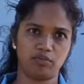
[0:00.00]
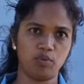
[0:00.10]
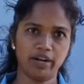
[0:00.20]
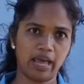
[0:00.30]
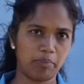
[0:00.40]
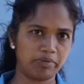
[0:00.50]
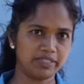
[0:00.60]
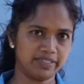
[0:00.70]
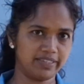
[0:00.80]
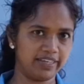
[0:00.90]
what
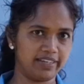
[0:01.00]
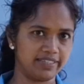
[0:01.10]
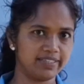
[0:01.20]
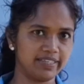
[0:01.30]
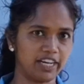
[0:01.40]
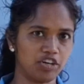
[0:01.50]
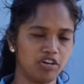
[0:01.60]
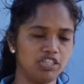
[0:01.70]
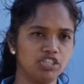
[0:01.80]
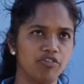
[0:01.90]
happens here is, in
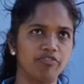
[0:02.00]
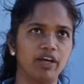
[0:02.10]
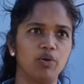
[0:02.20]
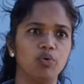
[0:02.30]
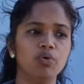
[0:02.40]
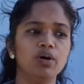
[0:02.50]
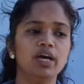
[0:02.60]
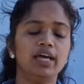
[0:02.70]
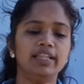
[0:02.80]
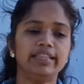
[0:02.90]
tetralogy of Fallot,
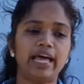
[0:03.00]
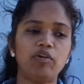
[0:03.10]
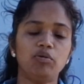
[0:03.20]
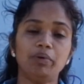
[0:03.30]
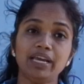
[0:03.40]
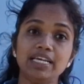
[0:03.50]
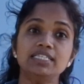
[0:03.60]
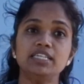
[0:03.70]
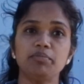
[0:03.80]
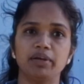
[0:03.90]
there will be
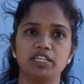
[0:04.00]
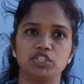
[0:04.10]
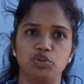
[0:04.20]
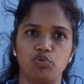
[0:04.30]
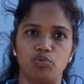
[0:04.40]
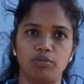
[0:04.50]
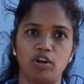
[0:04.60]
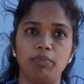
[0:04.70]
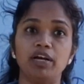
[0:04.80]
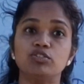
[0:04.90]
Eisenmenger syndrome
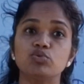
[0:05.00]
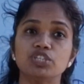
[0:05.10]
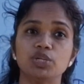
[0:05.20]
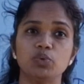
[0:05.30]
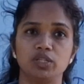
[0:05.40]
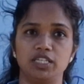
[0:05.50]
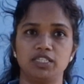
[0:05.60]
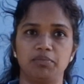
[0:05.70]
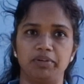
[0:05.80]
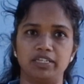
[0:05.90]
that will be associated with
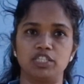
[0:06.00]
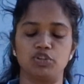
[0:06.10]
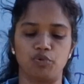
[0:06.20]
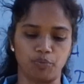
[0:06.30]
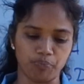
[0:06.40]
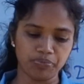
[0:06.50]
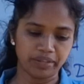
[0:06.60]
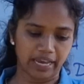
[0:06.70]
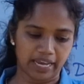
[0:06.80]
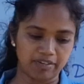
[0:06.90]
Eisenmenger syndrome.
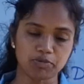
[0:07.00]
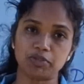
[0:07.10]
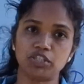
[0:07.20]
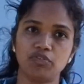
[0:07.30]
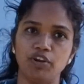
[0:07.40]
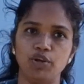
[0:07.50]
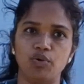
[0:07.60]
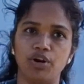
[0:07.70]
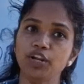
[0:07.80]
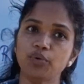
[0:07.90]
I have a special video
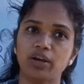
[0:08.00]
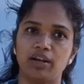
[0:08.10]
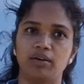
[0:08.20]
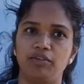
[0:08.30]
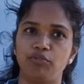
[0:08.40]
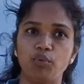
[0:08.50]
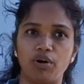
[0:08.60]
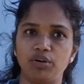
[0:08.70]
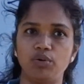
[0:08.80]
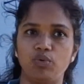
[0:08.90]
on it. You can, if you
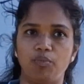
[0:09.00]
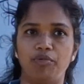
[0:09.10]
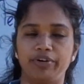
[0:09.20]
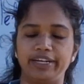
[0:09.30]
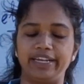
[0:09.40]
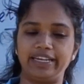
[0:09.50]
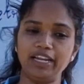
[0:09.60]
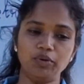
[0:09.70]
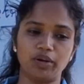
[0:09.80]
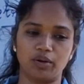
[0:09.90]
want to know about it
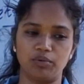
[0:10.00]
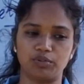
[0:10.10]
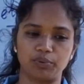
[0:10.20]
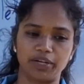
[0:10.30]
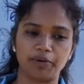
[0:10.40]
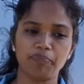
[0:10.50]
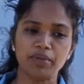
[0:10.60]
detail, you can go through it.